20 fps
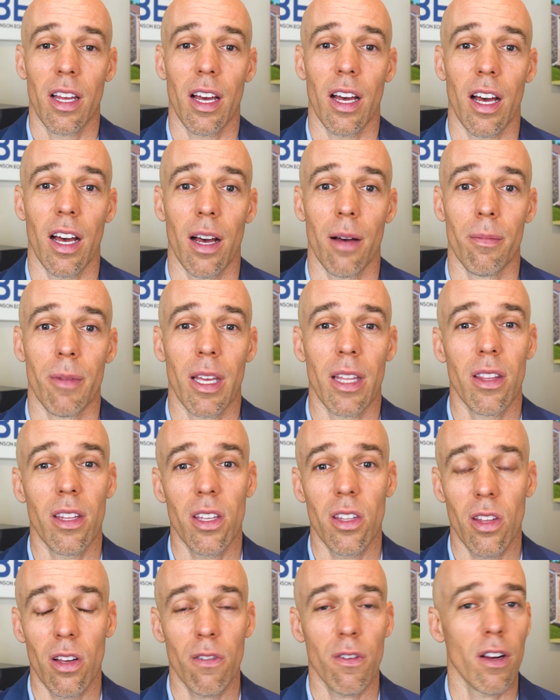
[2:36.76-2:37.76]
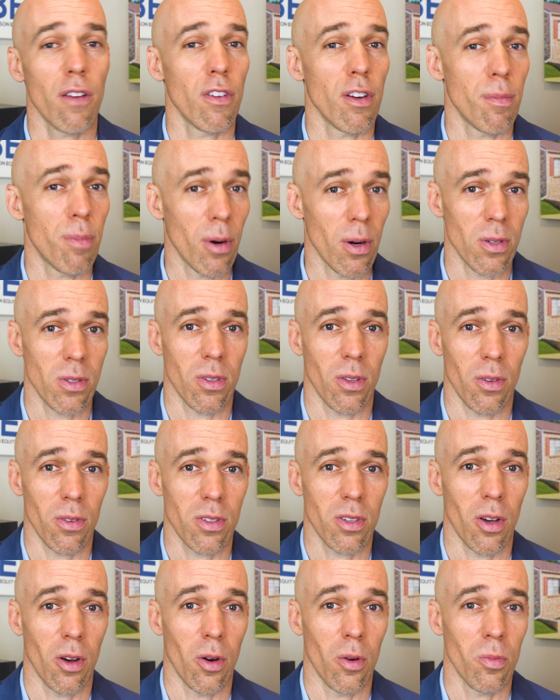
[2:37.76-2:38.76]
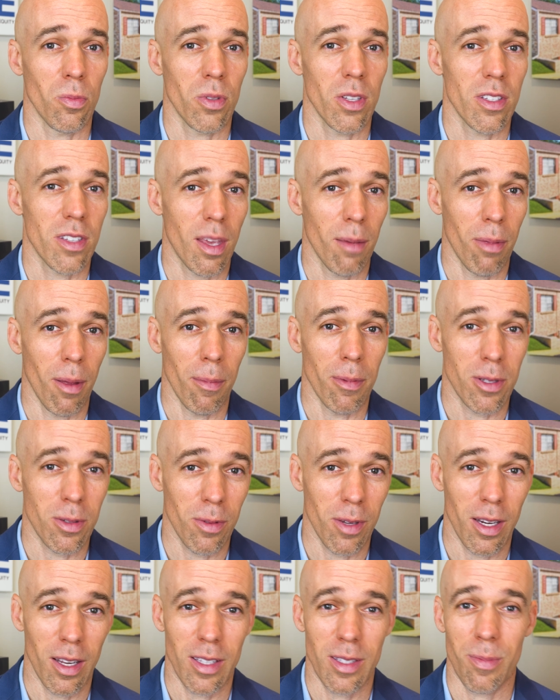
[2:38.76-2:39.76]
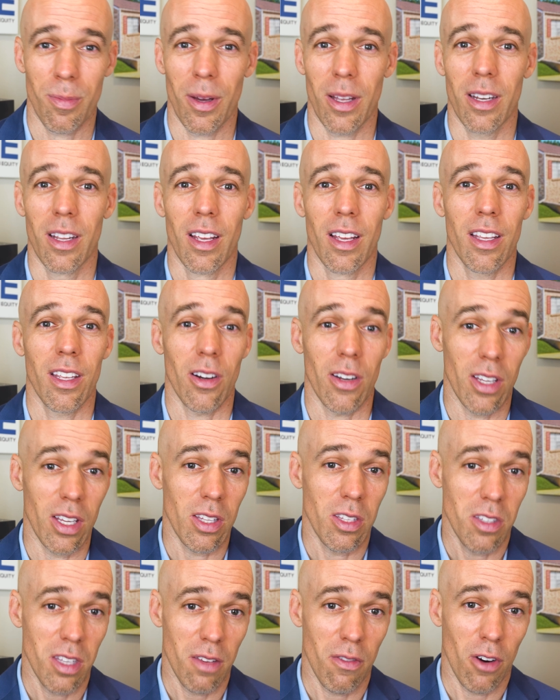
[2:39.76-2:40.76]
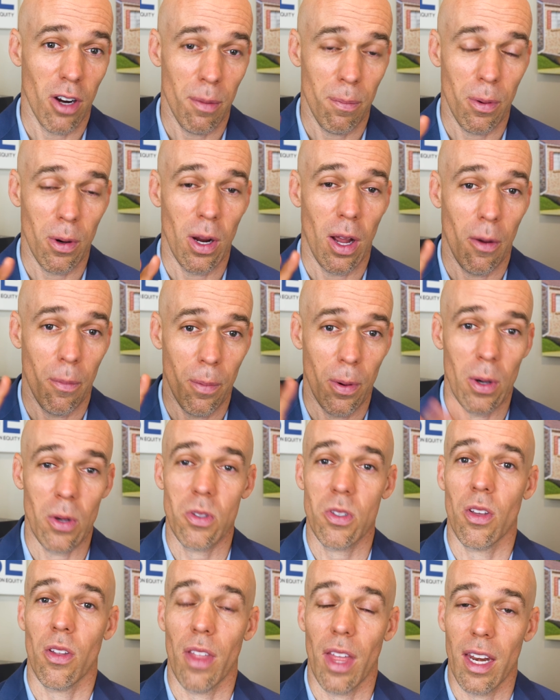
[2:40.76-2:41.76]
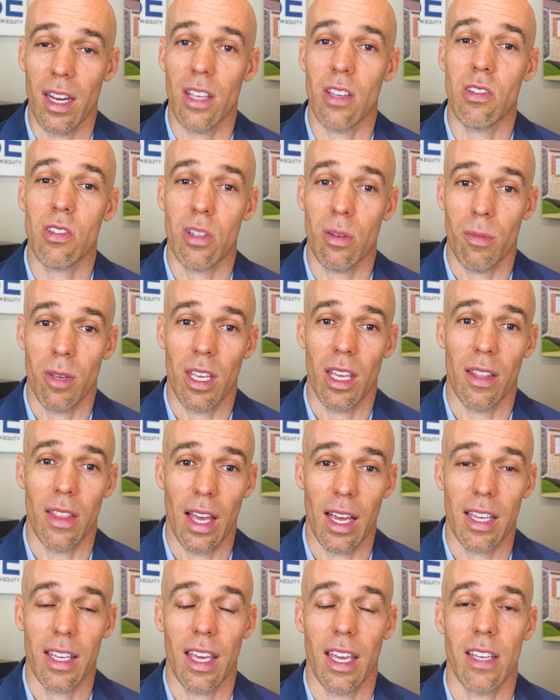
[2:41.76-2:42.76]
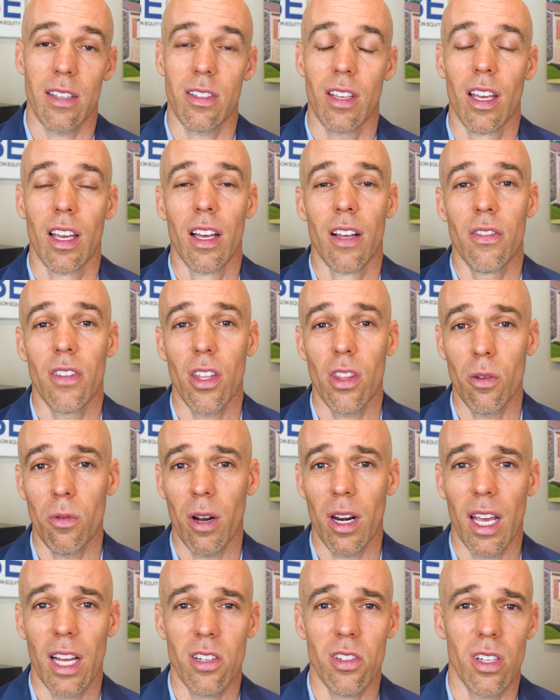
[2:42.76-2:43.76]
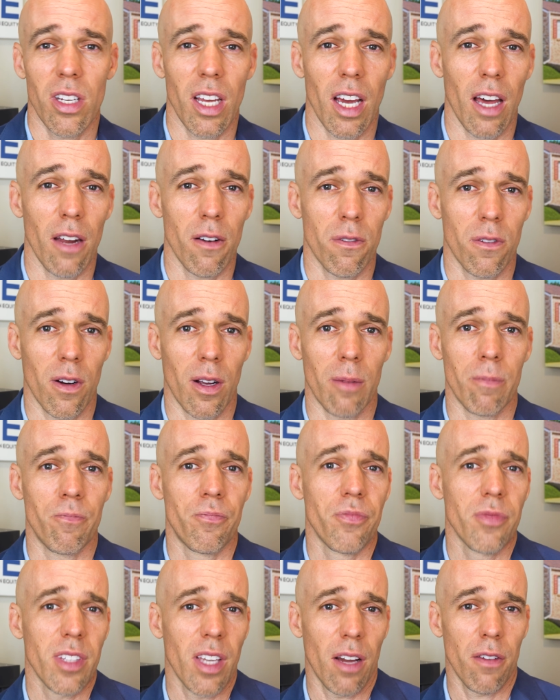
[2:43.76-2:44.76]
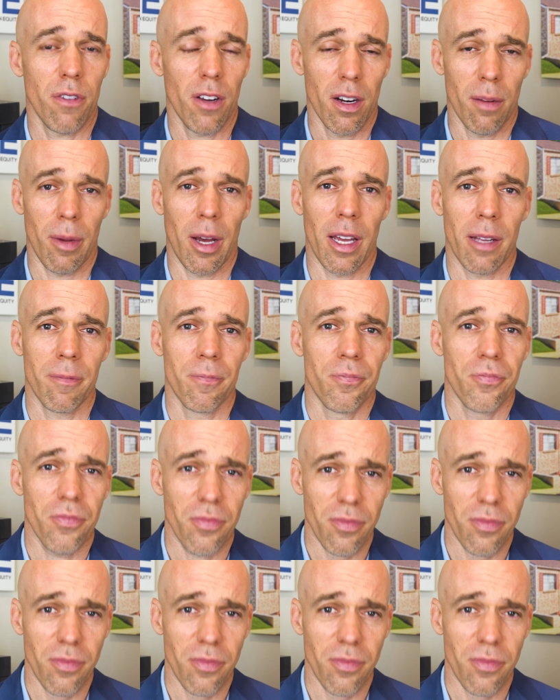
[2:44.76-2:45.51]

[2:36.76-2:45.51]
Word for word: Um, and they're very, very personal. So please keep that between us. But you know, you can see very per how personal that is to me in that case. The other one I actually got from a friend of mine